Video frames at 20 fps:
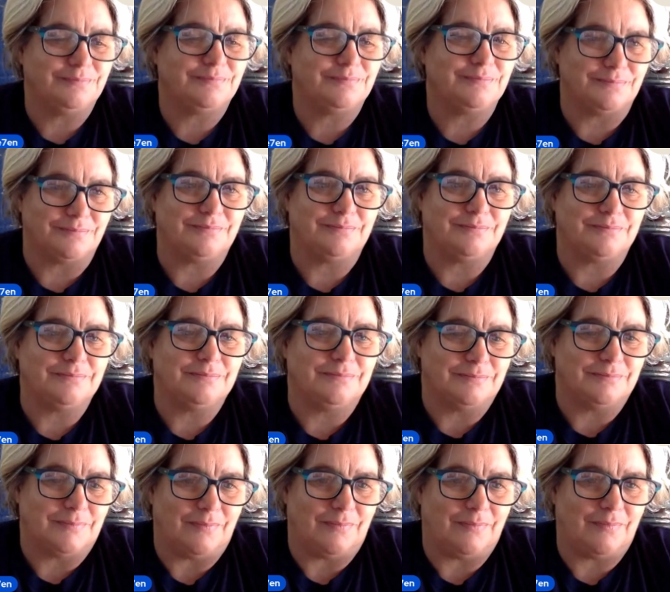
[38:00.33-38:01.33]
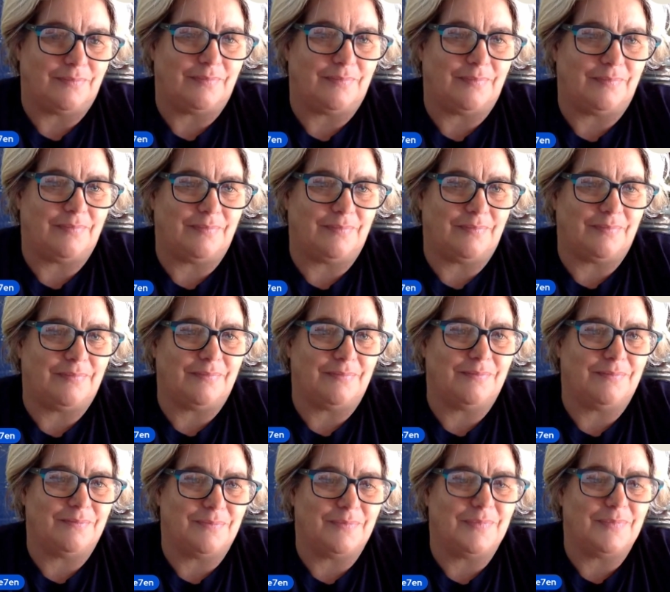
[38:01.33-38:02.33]

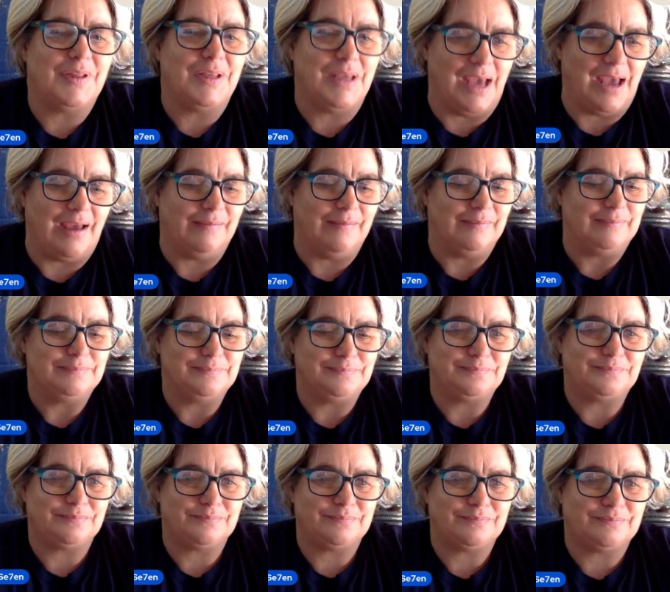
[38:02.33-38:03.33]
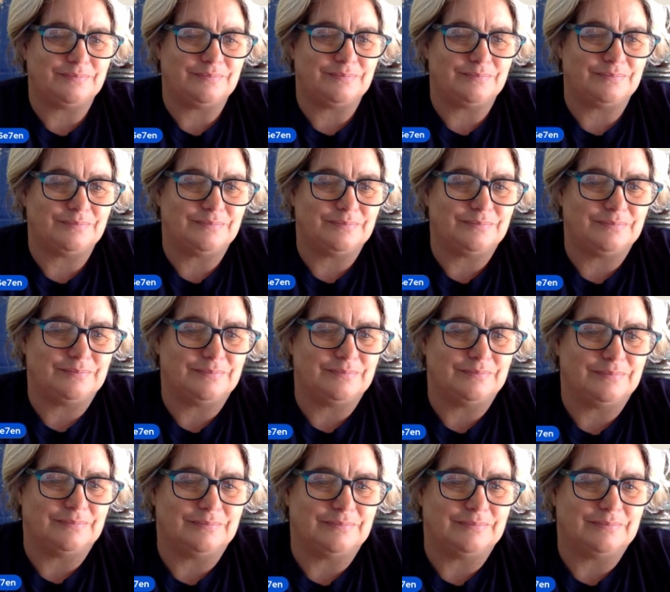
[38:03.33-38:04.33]

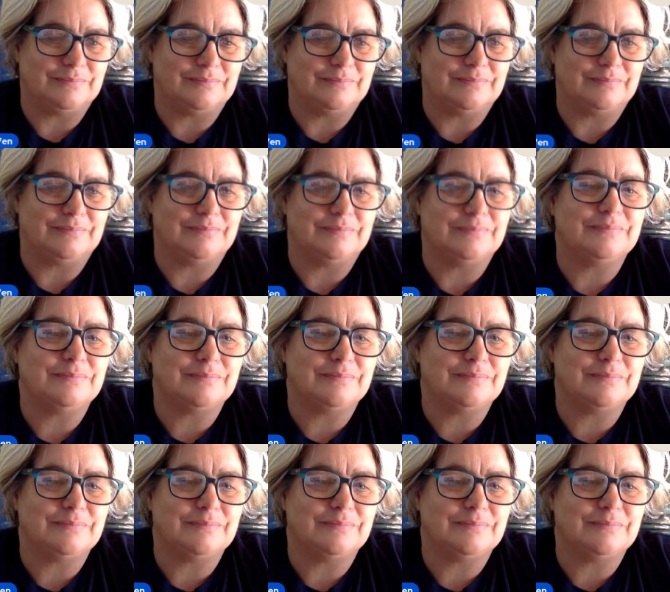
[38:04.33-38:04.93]
The person shown says nothing.